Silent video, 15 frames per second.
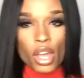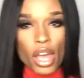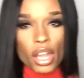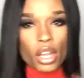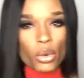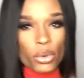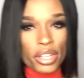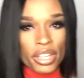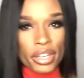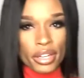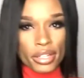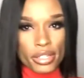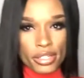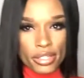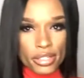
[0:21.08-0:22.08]
Hello,
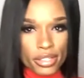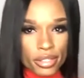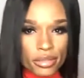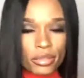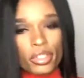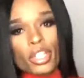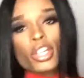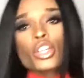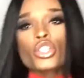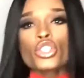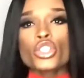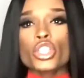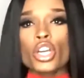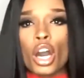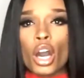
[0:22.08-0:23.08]
kitties.
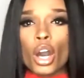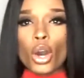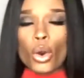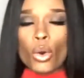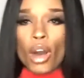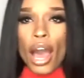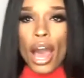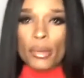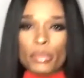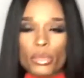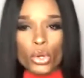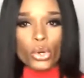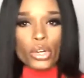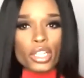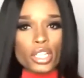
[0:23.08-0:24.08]
So I'm
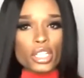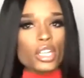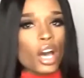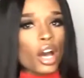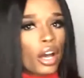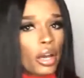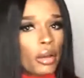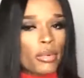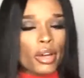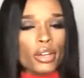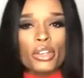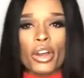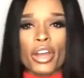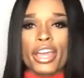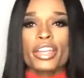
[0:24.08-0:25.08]
going to talk about,
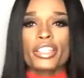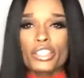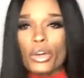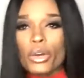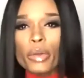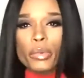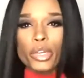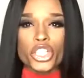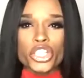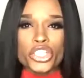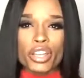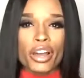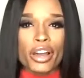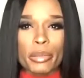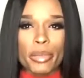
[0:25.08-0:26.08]
okay, so can we just
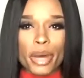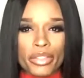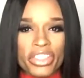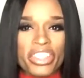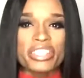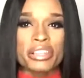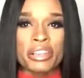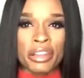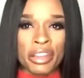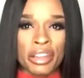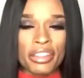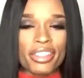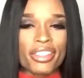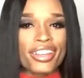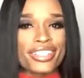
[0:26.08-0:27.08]
talk about this
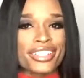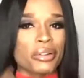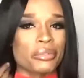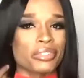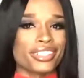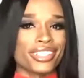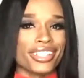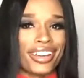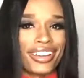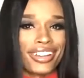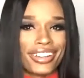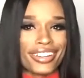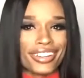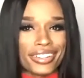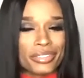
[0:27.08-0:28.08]
length, because I really
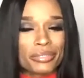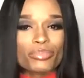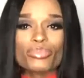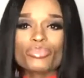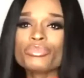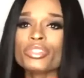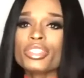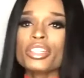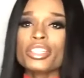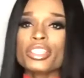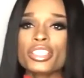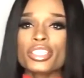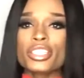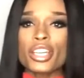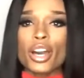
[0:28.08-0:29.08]
like it.
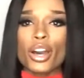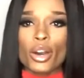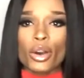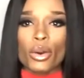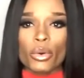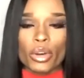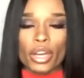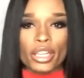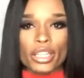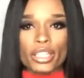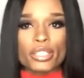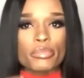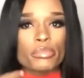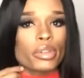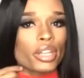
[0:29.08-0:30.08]
So, and
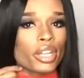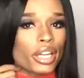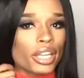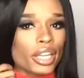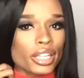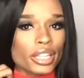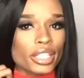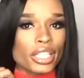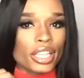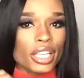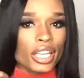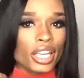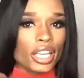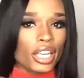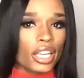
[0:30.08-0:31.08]
it's blunt at the
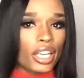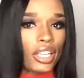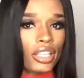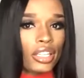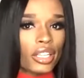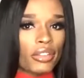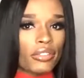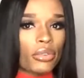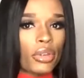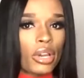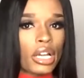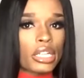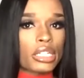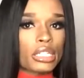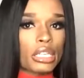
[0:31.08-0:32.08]
end, if you
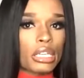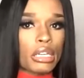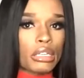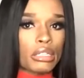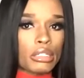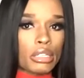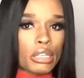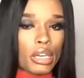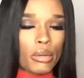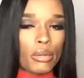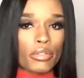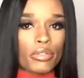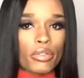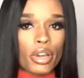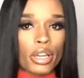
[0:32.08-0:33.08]
guys can't tell
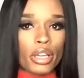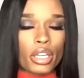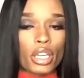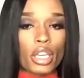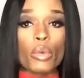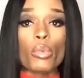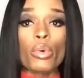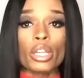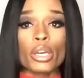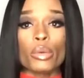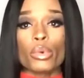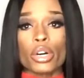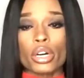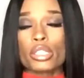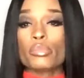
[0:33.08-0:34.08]
before I get it. Well,
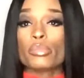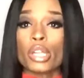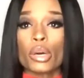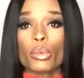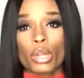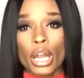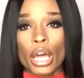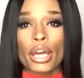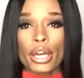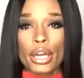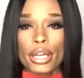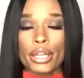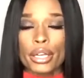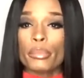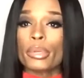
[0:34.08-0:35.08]
it was blunt when I
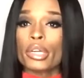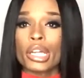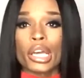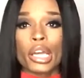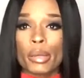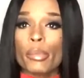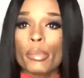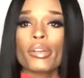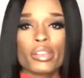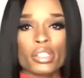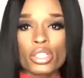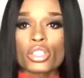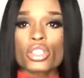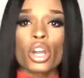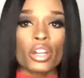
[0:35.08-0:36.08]
cut it, but
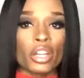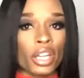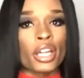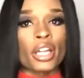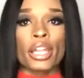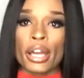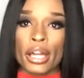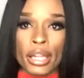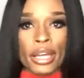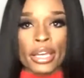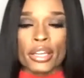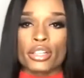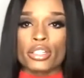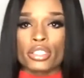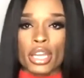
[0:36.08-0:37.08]
it's starting to look like
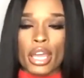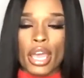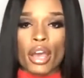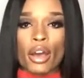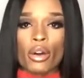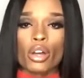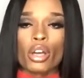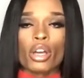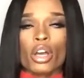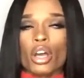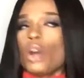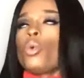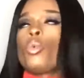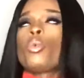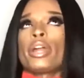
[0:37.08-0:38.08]
layers now.
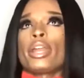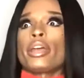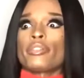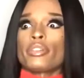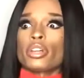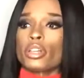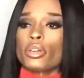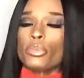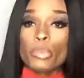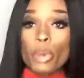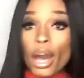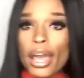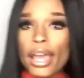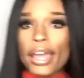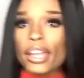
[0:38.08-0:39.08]
Whatever.
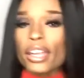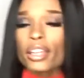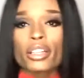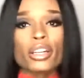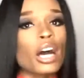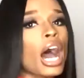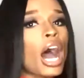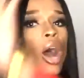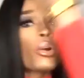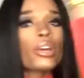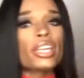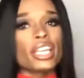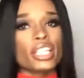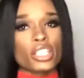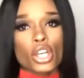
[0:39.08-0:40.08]
But I'll
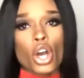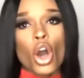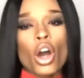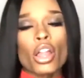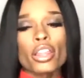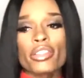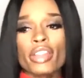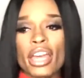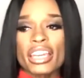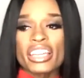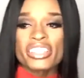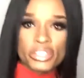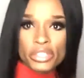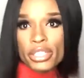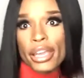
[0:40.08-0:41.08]
get to all of that in
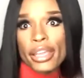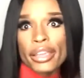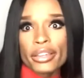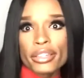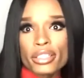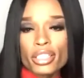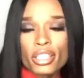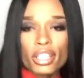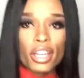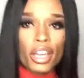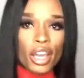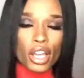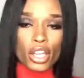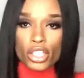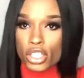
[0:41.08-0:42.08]
a second.
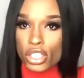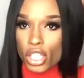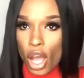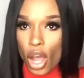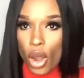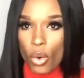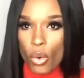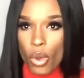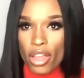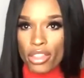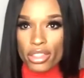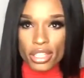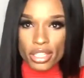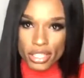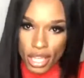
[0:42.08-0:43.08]
So
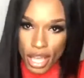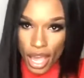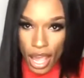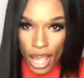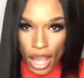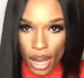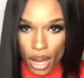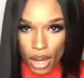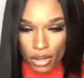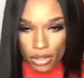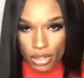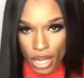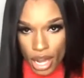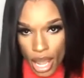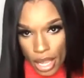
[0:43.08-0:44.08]
this
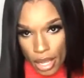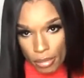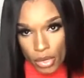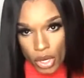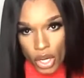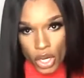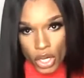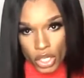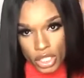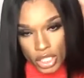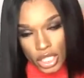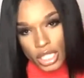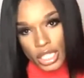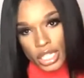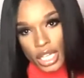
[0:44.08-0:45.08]
hair that I am
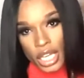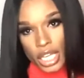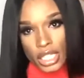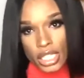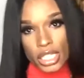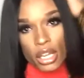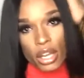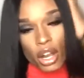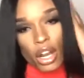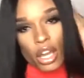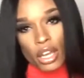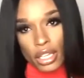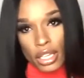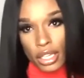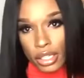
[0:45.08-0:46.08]
currently
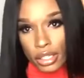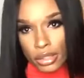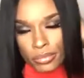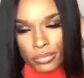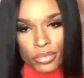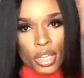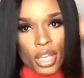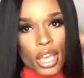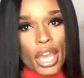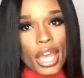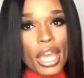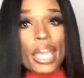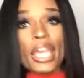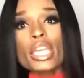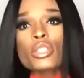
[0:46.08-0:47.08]
rocking
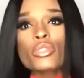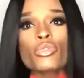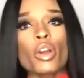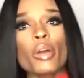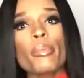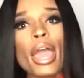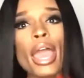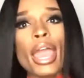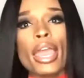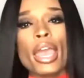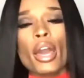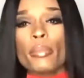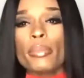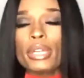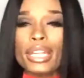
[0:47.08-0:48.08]
is from a
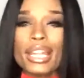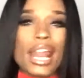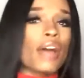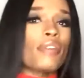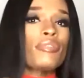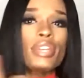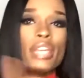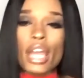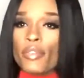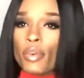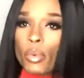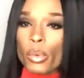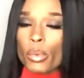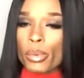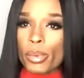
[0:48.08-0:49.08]
company that I've
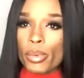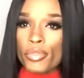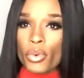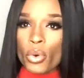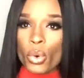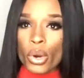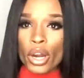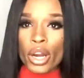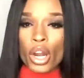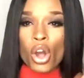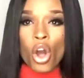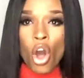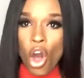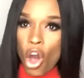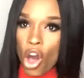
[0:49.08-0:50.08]
never worked with before
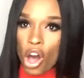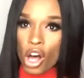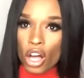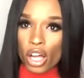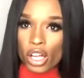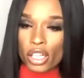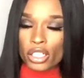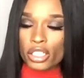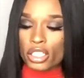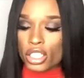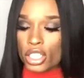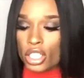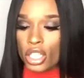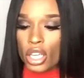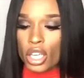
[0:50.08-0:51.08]
called,